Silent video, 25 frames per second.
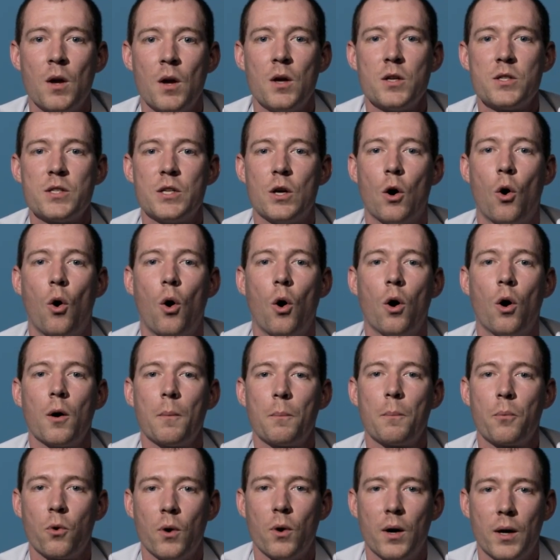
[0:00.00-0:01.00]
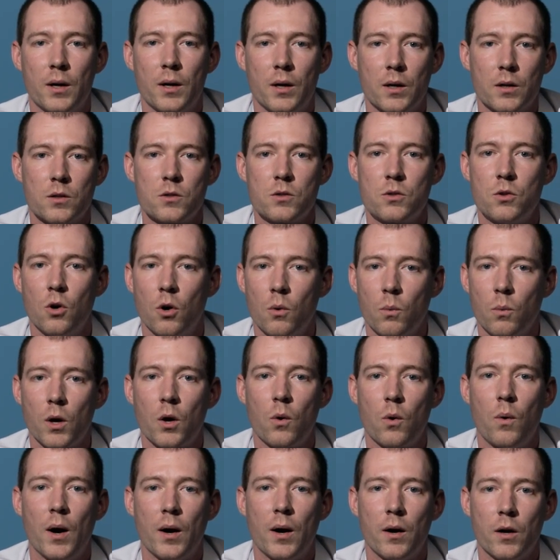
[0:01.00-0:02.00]
See, our products don't
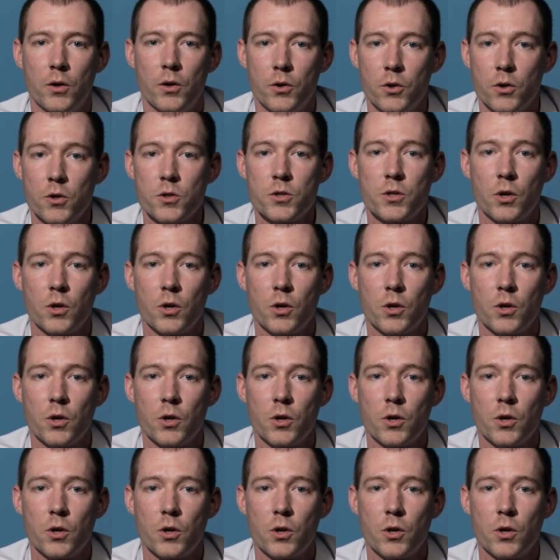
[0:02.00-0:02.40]
require a nurse